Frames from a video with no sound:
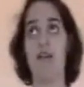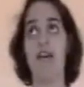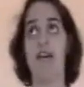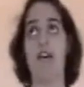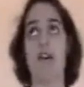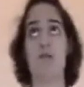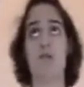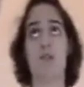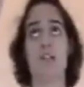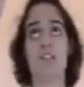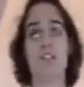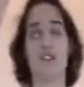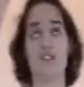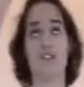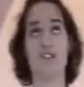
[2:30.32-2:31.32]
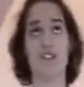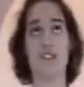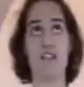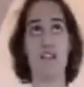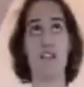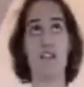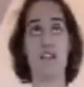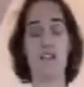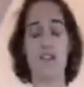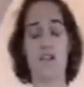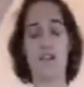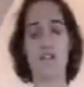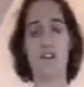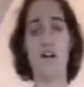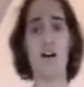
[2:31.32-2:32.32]
and when it starts descending, you'll
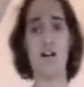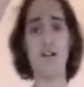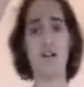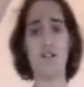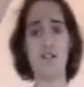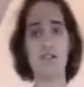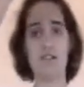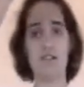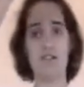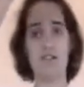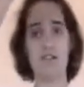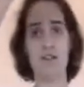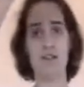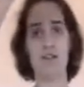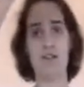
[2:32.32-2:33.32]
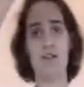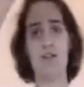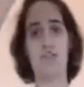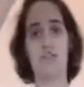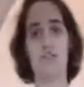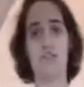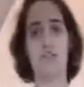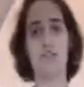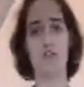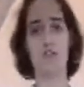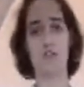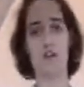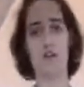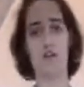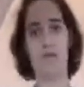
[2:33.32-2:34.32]
toss, so you
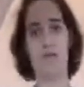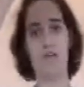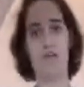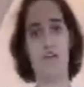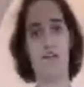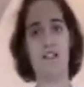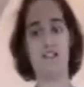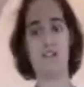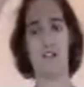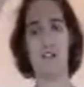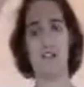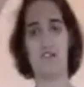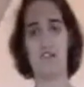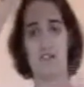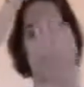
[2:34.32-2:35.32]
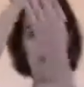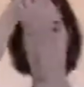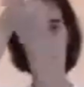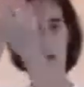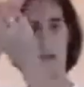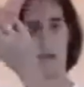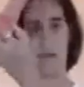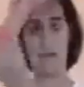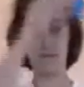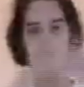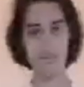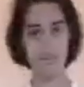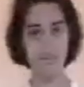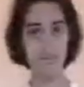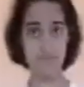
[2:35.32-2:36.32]
know to toss your second ball.
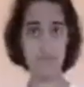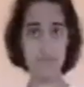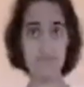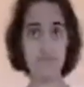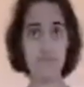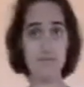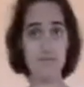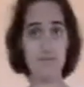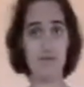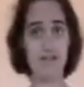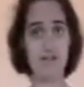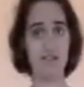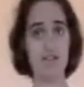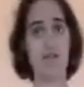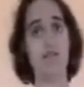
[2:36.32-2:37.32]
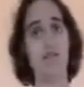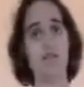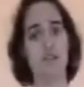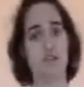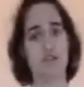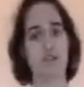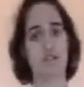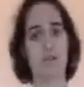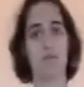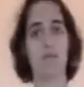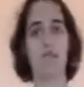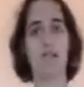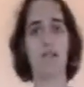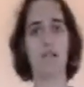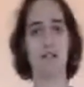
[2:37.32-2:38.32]
And so it'll look
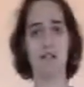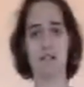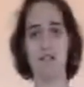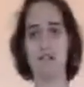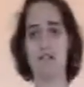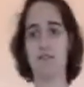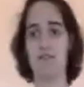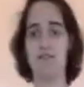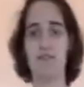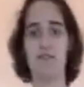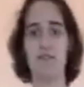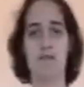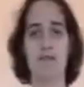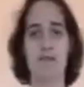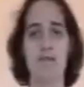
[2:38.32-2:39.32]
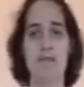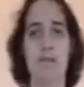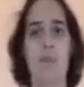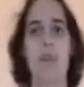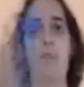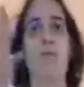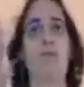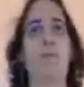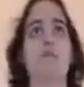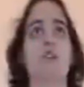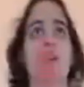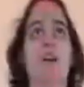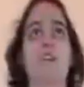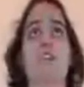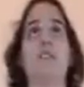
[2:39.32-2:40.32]
something like this.
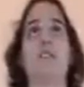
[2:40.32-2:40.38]
Toss,